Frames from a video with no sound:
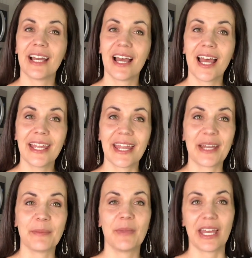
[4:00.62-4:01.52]
I
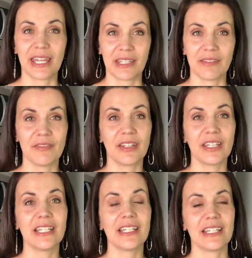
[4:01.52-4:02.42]
am and then
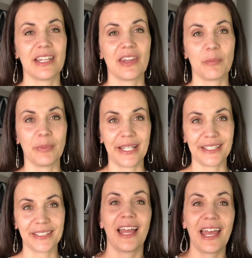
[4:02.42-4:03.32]
filling in the
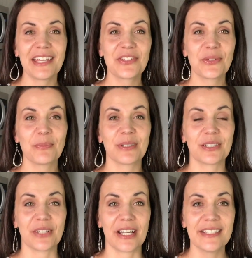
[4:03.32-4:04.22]
blank. As you
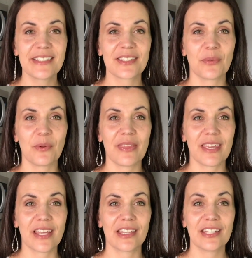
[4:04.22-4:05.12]
progress with
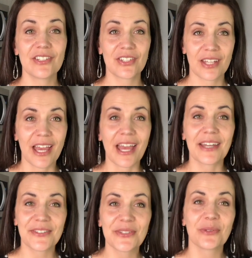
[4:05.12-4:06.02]
English,
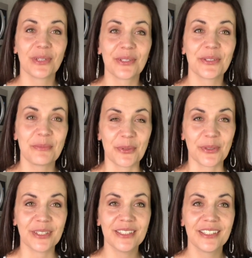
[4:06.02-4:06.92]
as you learn
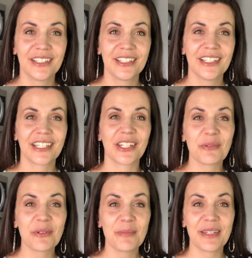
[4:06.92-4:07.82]
more, you
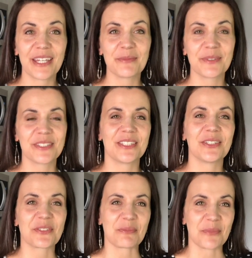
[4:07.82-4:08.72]
will be able to
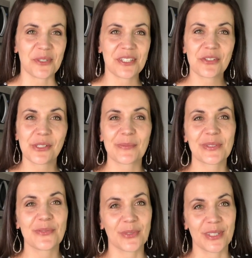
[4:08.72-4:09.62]
use more
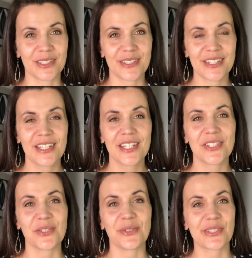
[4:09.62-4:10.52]
descriptive words
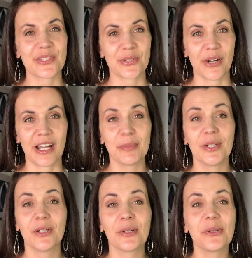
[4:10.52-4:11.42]
to describe
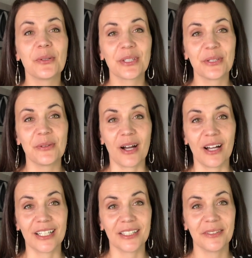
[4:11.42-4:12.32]
who you
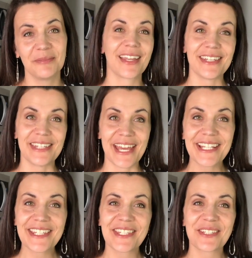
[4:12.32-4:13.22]
are.
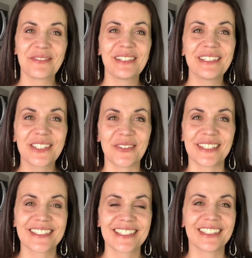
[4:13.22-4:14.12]
Next, we are going
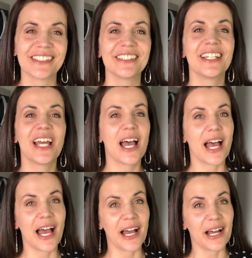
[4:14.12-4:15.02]
to learn
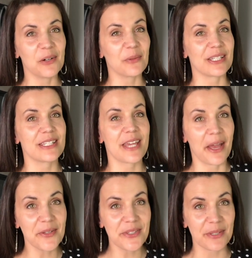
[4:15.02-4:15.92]
how we
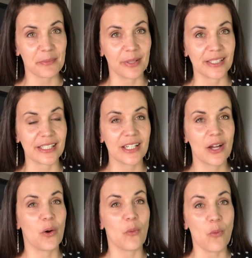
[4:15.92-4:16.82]
tell somebody
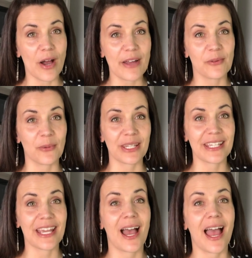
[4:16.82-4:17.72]
what
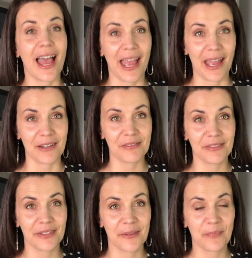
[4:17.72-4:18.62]
we have.
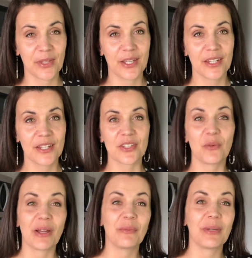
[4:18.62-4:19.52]
So
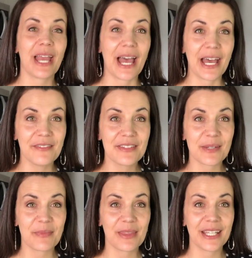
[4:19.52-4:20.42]
when we have
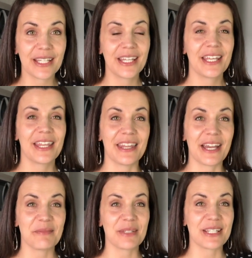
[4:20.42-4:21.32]
something,
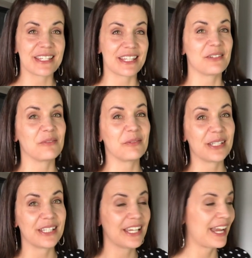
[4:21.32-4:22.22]
that means that
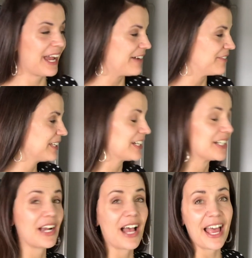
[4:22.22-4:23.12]
we have it
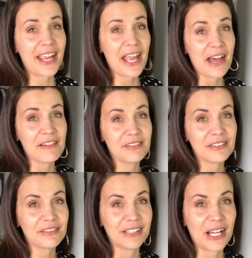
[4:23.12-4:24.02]
here. I have
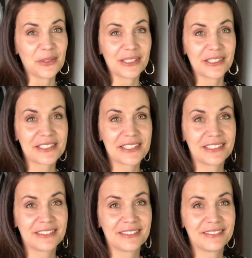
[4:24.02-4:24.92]
flowers.
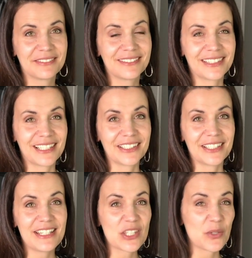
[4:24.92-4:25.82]
All
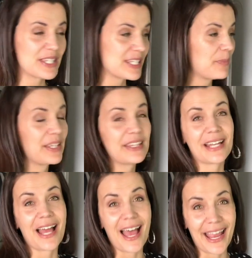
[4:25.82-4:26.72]
right, so it's something
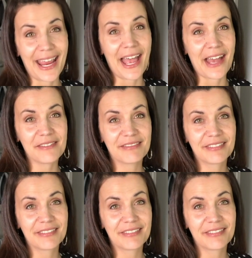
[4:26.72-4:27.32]
that I have.